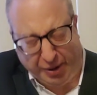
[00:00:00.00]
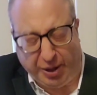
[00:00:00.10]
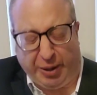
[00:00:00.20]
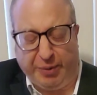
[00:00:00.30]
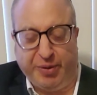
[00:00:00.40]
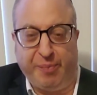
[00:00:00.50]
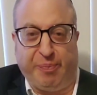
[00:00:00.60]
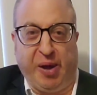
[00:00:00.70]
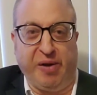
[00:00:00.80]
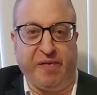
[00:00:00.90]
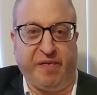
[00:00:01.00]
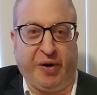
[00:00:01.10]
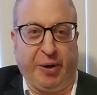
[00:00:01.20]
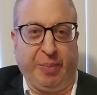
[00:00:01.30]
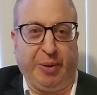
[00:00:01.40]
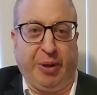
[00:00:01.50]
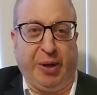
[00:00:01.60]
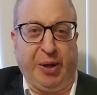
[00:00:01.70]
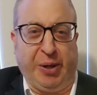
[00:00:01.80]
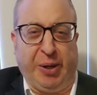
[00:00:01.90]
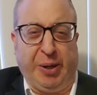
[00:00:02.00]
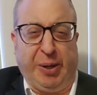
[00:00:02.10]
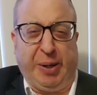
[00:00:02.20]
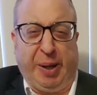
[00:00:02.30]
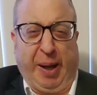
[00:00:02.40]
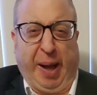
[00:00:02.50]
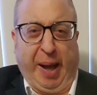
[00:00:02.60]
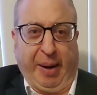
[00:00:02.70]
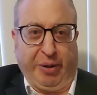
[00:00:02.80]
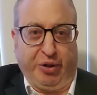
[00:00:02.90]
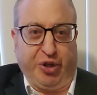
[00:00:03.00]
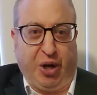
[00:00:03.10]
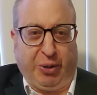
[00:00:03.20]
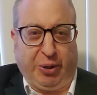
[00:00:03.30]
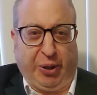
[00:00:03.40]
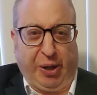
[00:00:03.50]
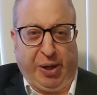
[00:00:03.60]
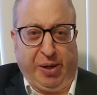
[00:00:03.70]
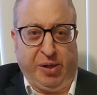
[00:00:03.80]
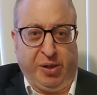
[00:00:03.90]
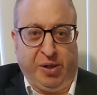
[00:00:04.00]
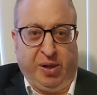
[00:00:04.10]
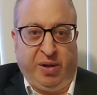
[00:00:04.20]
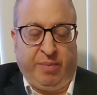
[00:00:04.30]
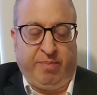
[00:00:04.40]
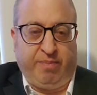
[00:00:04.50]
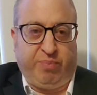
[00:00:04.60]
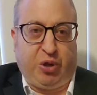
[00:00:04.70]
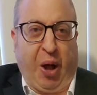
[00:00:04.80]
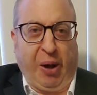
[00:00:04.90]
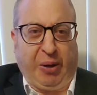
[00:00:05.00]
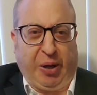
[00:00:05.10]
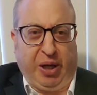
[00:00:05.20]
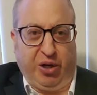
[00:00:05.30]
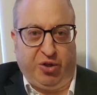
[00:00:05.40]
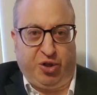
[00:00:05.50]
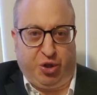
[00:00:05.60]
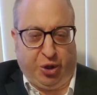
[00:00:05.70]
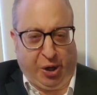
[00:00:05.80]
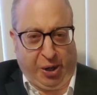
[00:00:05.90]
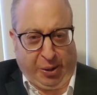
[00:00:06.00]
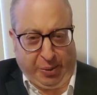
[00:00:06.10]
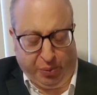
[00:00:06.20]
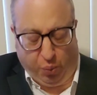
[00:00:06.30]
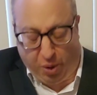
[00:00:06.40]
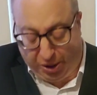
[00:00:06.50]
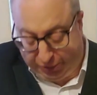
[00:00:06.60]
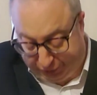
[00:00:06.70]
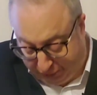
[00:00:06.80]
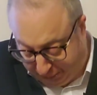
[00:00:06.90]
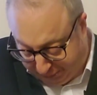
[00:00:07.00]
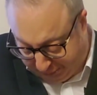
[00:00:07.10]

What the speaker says: hold the pick firmly and gently pluck each string. 1, 2,